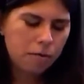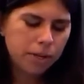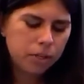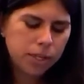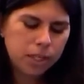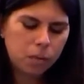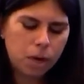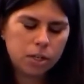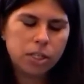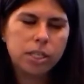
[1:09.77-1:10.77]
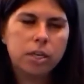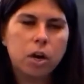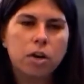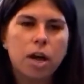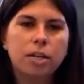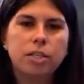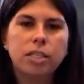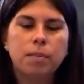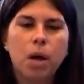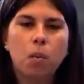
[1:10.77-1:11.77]
victories in Washington are not just
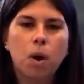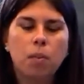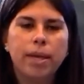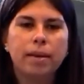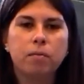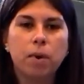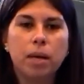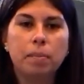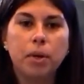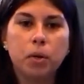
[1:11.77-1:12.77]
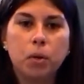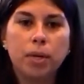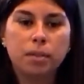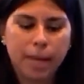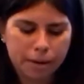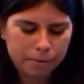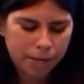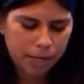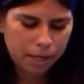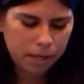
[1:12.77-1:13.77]
about what we have won, but who has
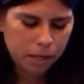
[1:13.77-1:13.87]
benefited.